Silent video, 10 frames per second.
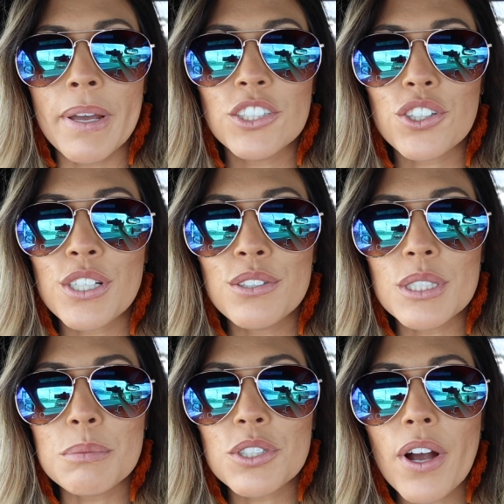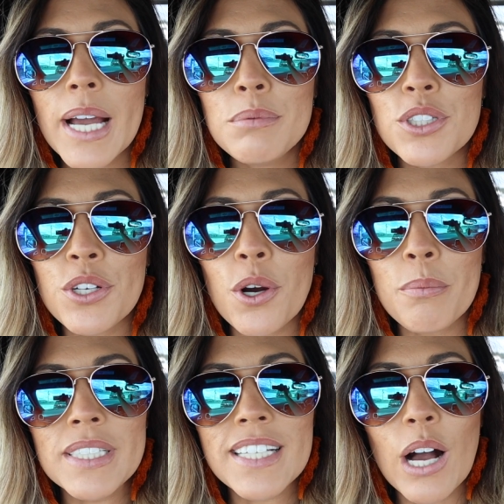Make sure you subscribe so you
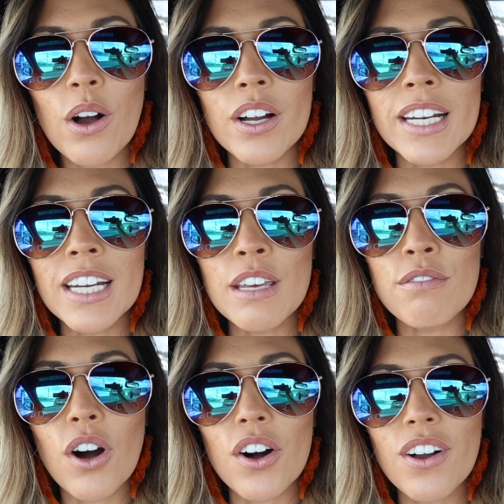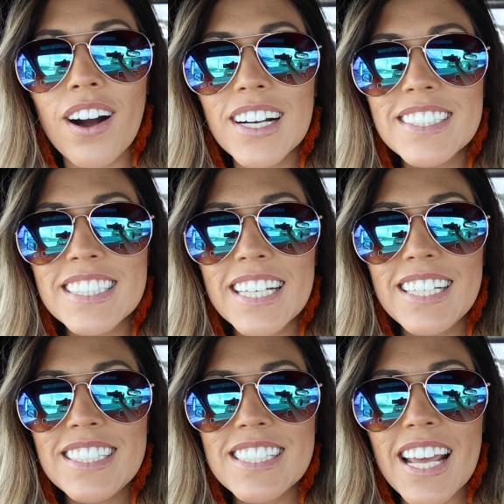don't miss out on any fall
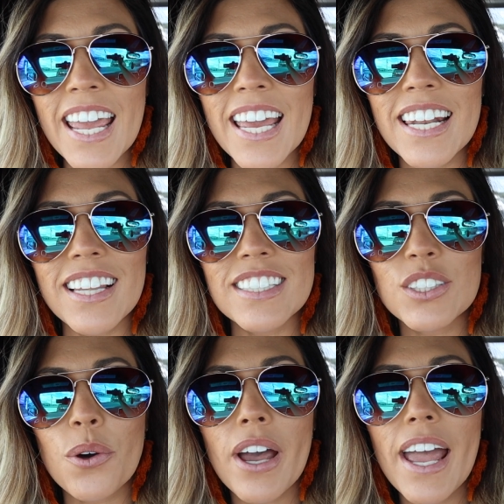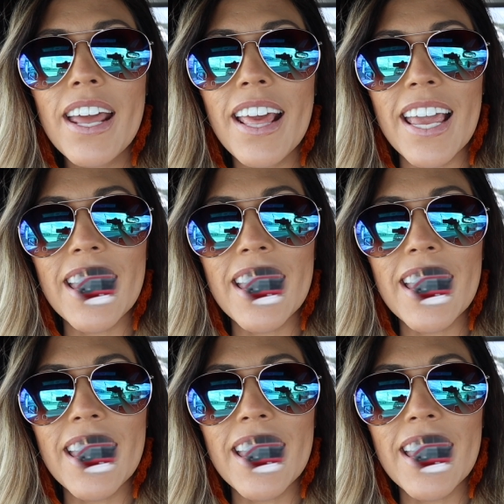content and let's go ahead